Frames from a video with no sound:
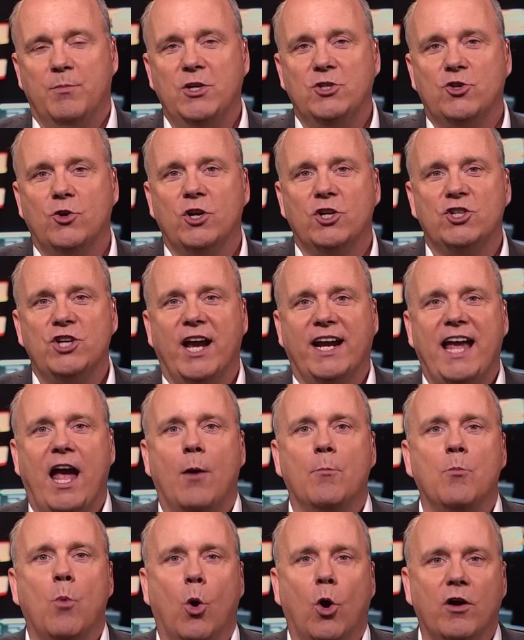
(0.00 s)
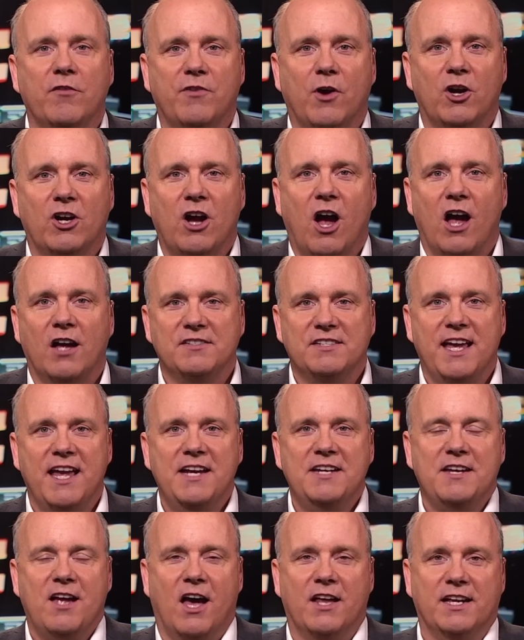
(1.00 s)
Be sure to check out more of our
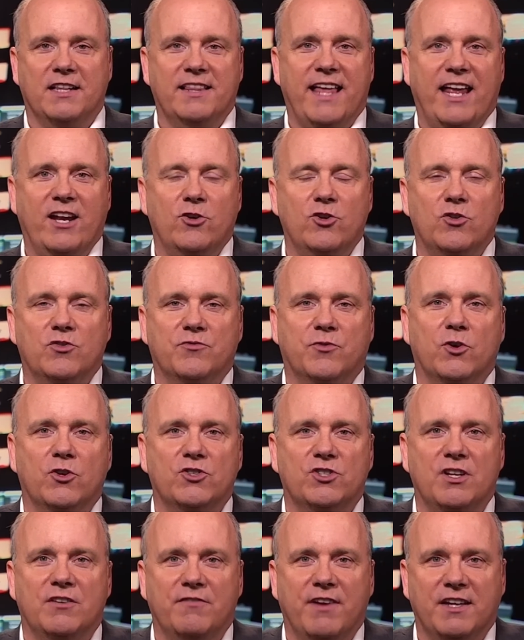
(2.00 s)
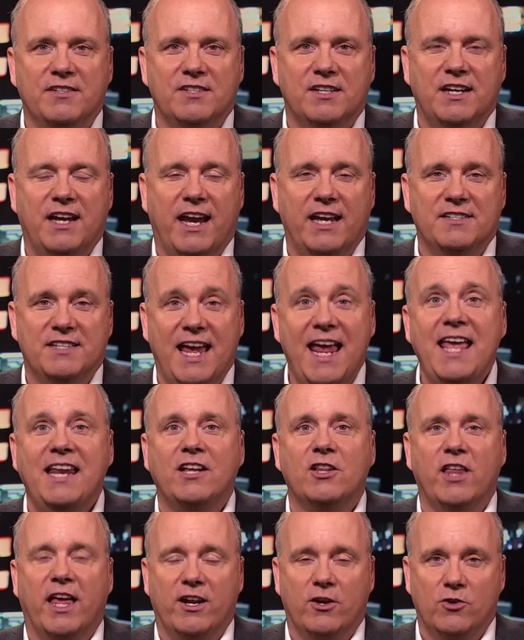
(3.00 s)
content on Atlanta News First Investigates
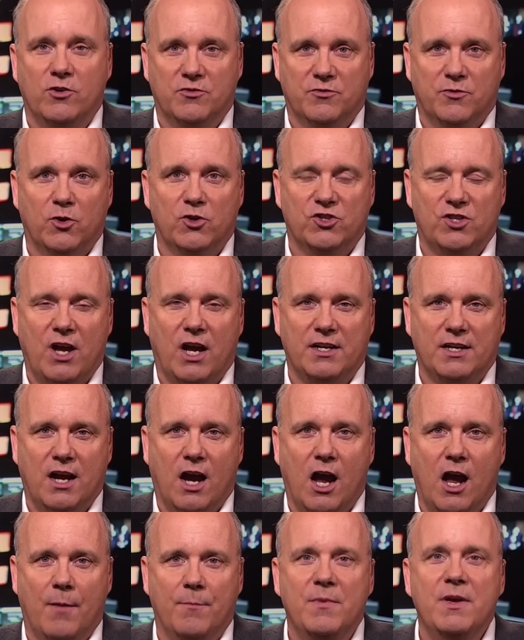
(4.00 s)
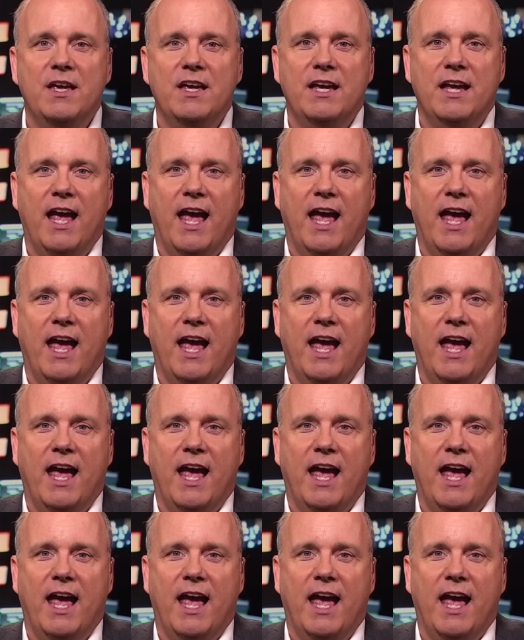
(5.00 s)
and atlantanewsfirst.com